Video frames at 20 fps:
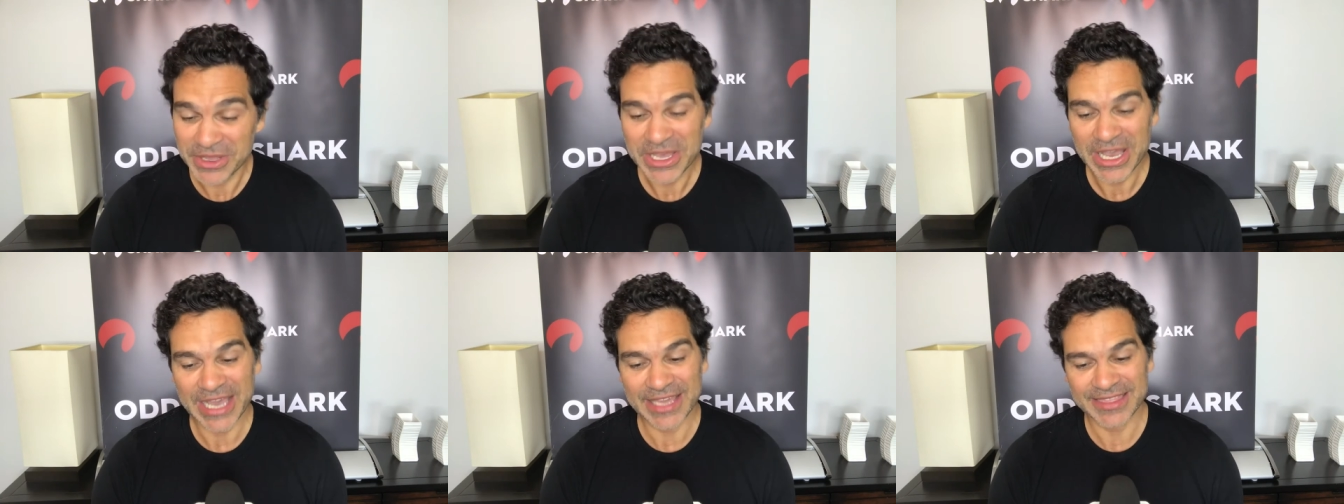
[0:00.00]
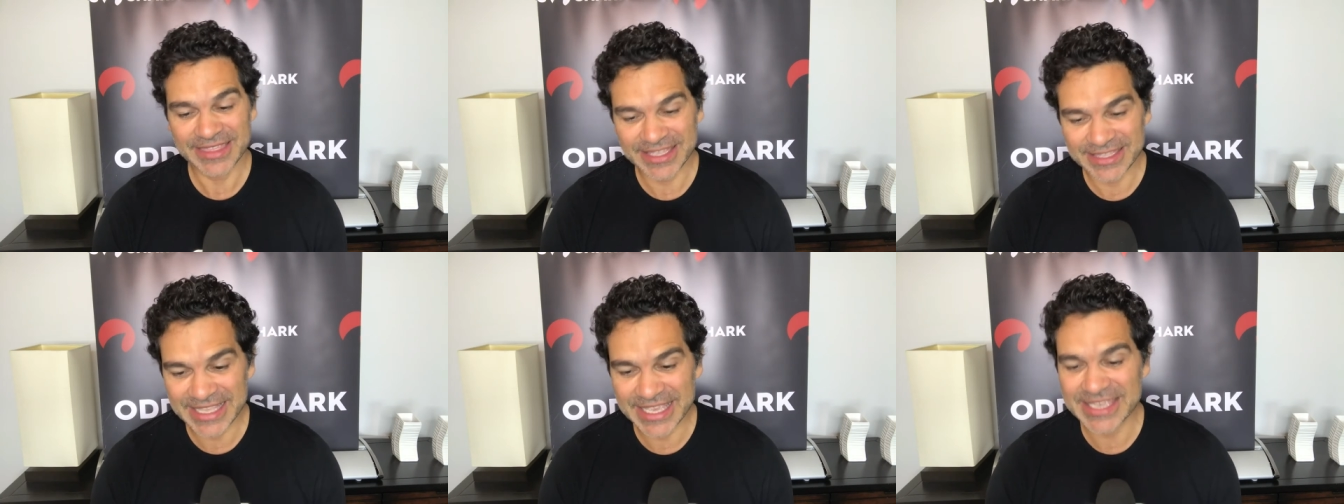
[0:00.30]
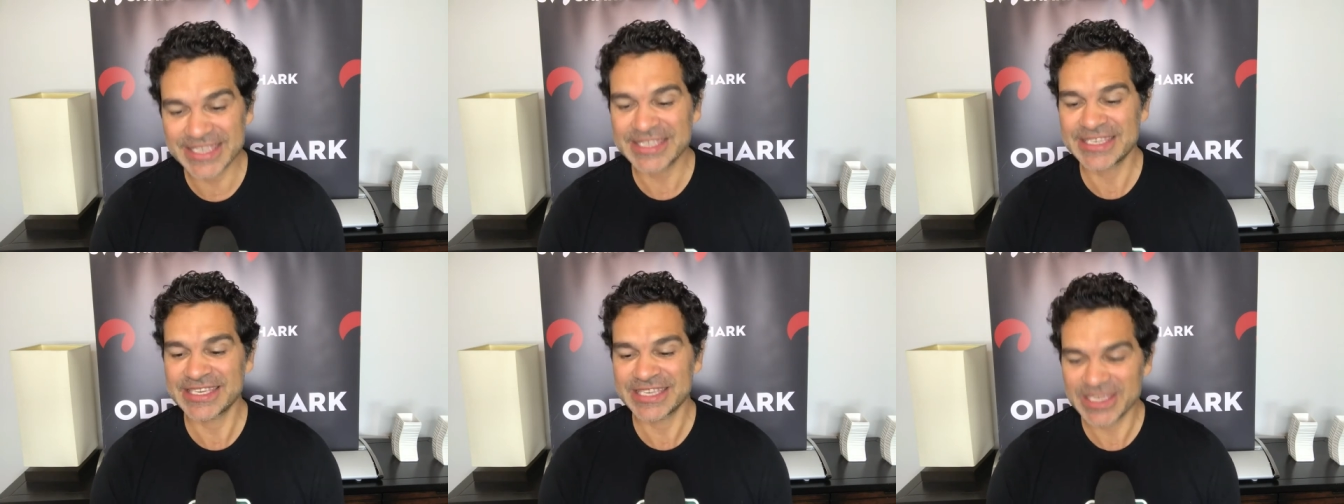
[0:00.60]
I think they
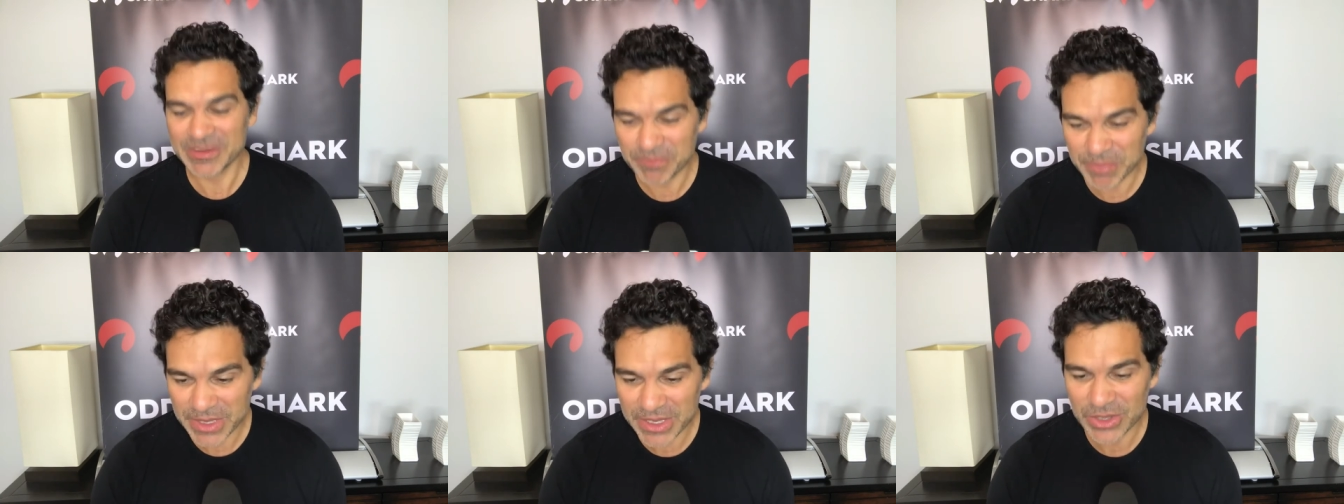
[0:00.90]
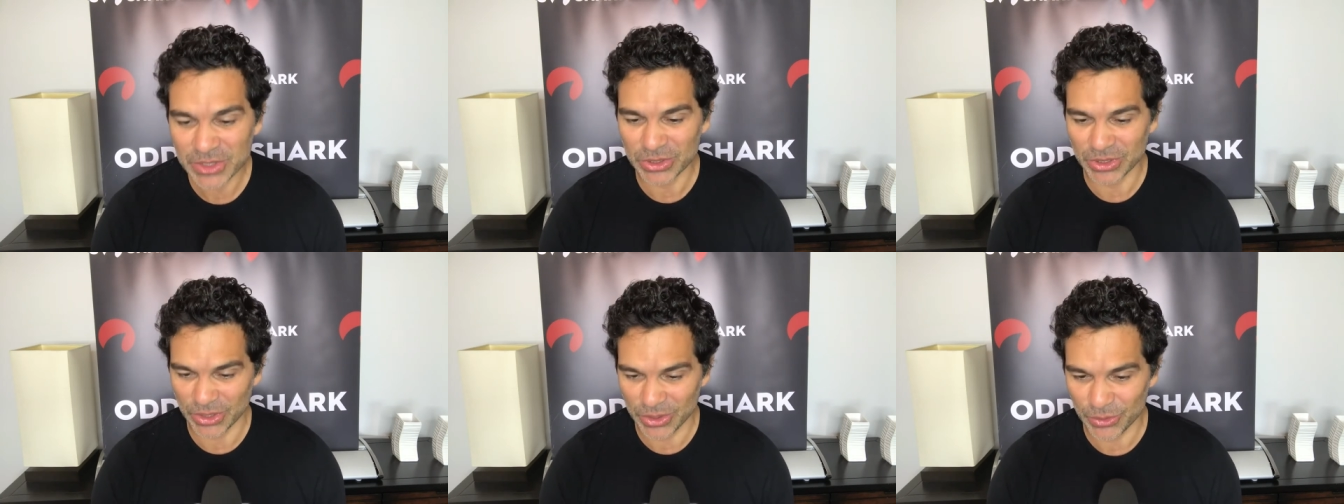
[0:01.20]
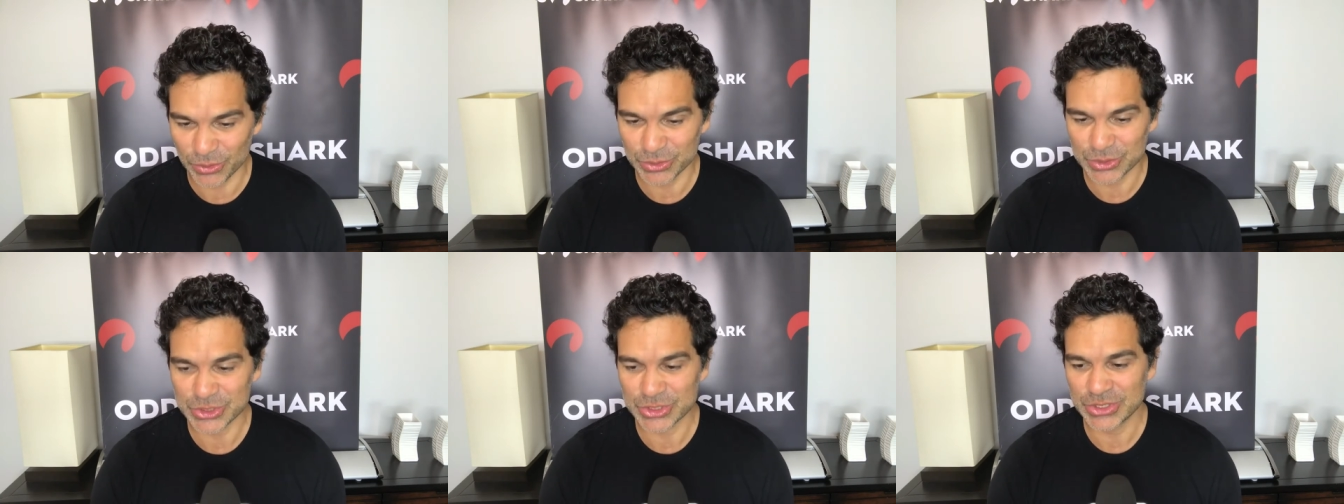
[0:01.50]
keep it
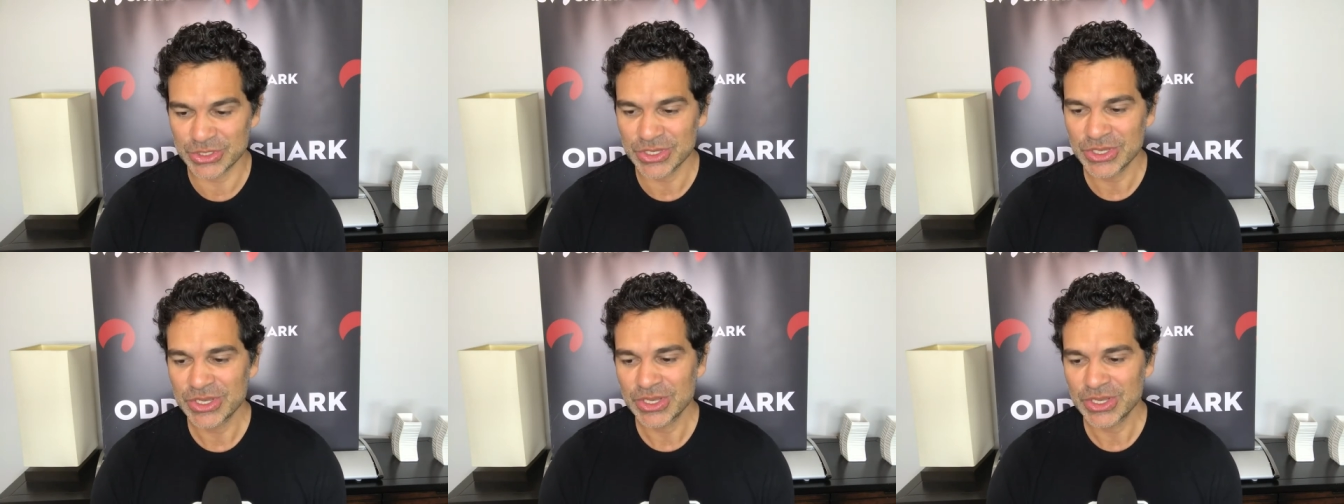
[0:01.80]
close,